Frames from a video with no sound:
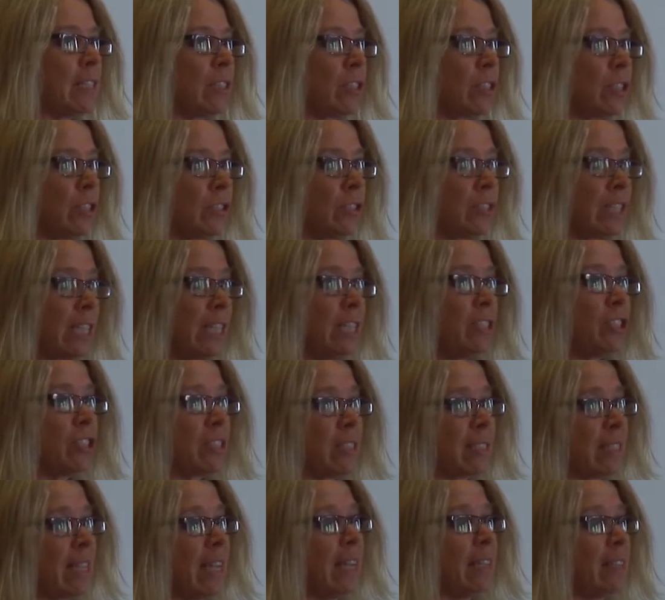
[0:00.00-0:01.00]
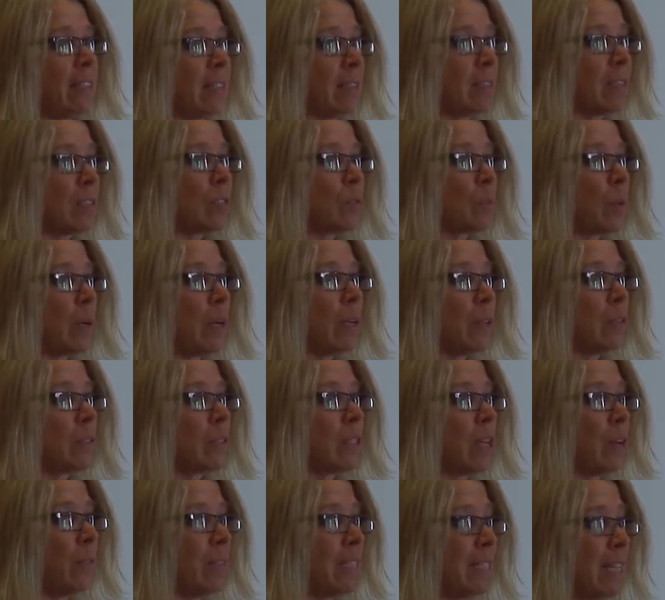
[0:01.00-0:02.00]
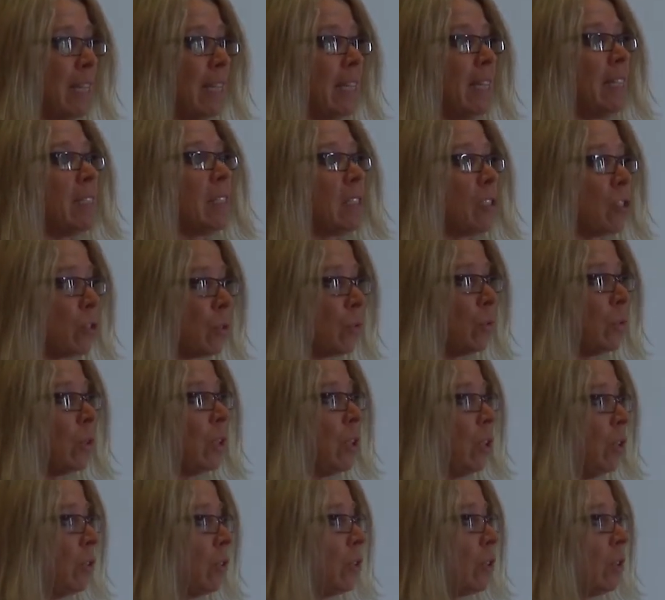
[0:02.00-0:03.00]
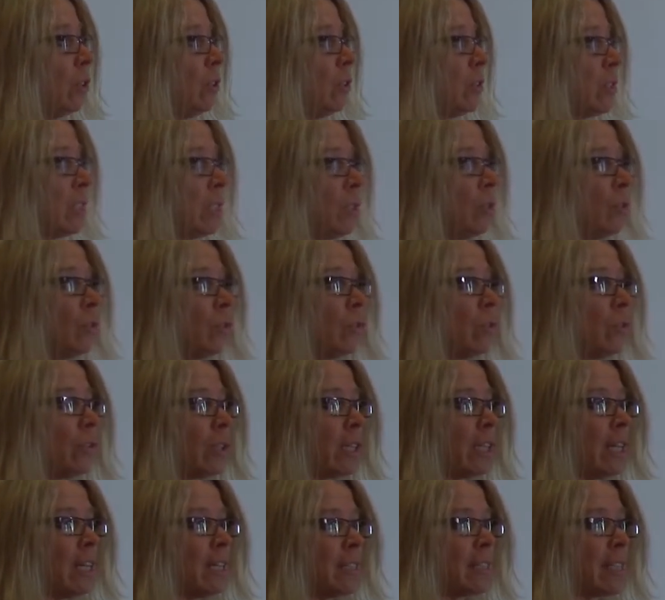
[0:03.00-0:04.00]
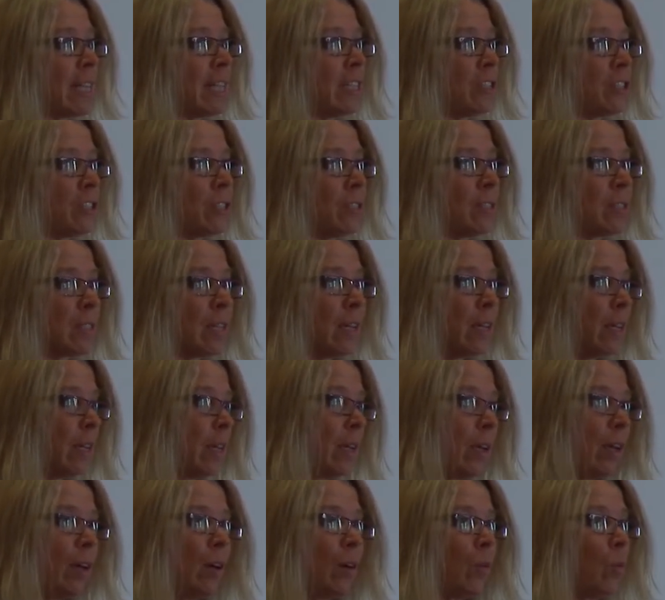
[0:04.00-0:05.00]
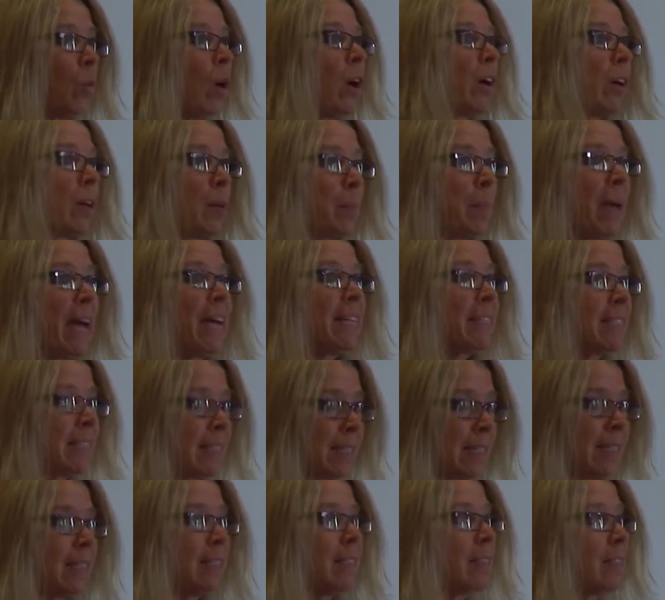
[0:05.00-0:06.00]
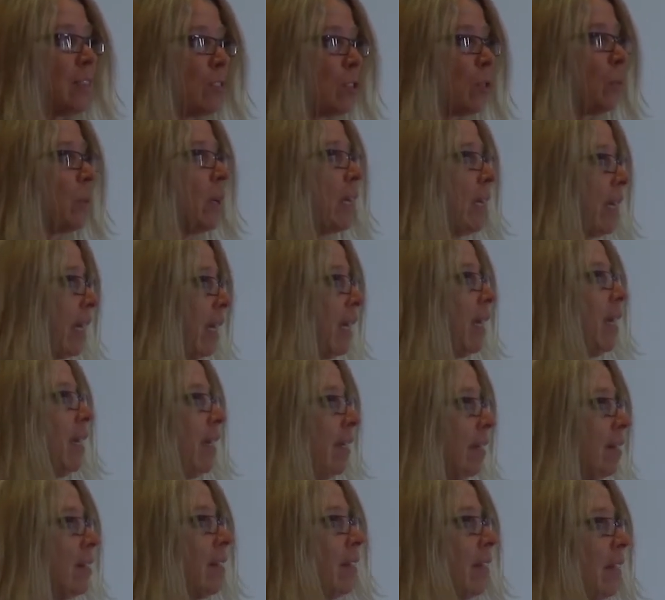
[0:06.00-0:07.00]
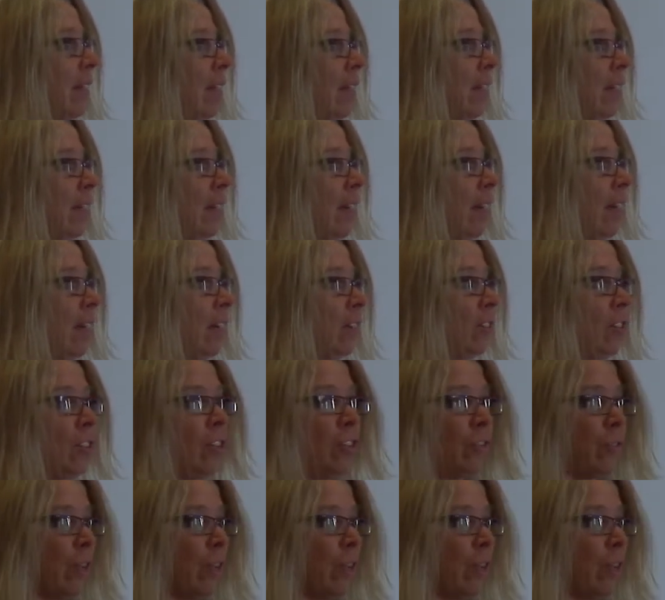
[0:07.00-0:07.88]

it to teacher standards as well. So it is a tool that you can use in your organisations. What capacities do we need to